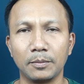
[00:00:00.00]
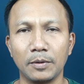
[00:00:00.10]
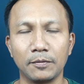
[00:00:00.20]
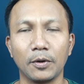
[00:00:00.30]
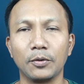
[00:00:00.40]

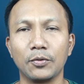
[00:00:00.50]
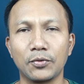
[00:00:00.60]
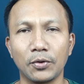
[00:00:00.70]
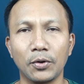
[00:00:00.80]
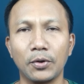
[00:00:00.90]
before you
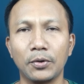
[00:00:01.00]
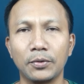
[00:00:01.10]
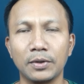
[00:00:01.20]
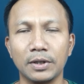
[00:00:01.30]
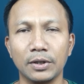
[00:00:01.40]

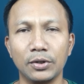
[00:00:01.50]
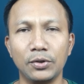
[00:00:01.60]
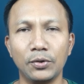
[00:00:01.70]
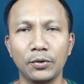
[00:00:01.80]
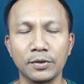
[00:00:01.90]
throw the
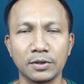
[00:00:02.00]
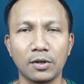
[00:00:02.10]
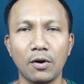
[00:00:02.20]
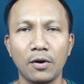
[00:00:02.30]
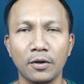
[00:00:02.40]
used
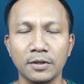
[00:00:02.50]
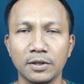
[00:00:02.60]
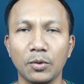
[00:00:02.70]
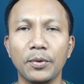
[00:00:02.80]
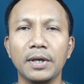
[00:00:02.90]

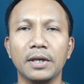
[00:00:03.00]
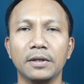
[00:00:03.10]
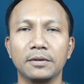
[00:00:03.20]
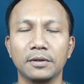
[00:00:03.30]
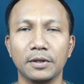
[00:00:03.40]
gauze
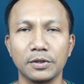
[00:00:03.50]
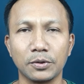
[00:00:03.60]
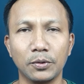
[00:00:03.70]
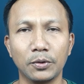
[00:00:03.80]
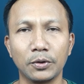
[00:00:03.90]
away, it's
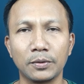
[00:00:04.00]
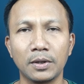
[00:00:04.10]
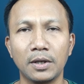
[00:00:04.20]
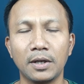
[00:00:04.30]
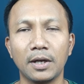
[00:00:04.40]
good
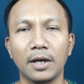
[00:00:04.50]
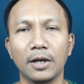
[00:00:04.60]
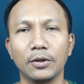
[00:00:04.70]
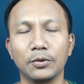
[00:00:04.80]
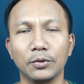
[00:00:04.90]

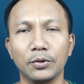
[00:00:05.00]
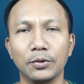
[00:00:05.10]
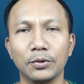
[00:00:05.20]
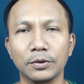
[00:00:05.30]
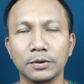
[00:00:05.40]
to
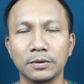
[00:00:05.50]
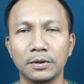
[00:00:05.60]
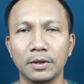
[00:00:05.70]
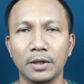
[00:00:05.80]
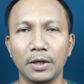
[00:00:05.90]
use
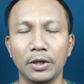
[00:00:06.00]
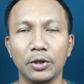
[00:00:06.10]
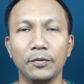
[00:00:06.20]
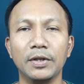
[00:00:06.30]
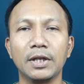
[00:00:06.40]

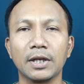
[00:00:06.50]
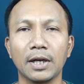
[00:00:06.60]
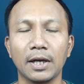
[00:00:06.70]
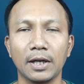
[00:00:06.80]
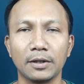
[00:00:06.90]
the
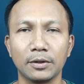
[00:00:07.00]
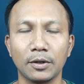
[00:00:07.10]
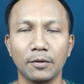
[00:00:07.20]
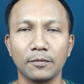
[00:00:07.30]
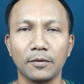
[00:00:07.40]
vinegar
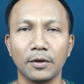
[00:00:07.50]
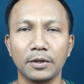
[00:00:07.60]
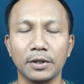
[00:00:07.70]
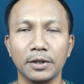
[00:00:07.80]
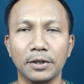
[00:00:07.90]
for
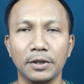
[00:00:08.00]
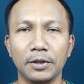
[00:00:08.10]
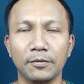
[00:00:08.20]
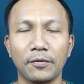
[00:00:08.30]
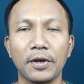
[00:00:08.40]
the
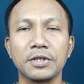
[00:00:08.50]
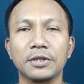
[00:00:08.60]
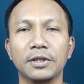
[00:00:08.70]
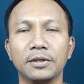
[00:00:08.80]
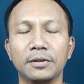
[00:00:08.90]

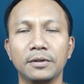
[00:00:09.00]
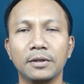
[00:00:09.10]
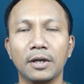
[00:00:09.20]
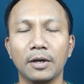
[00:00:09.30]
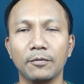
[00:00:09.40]
infection,
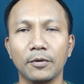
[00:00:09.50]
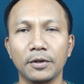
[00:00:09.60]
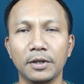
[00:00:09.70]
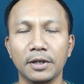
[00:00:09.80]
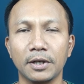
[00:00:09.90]

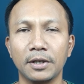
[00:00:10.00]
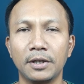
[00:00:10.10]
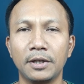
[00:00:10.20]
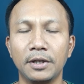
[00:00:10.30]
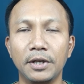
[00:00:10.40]
for the
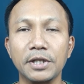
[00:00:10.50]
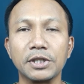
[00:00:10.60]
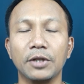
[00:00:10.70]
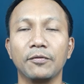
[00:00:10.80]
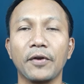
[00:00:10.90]

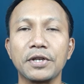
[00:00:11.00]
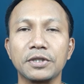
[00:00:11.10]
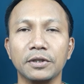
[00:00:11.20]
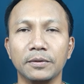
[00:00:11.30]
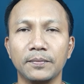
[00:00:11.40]

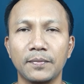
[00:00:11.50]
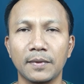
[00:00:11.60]
disinfection,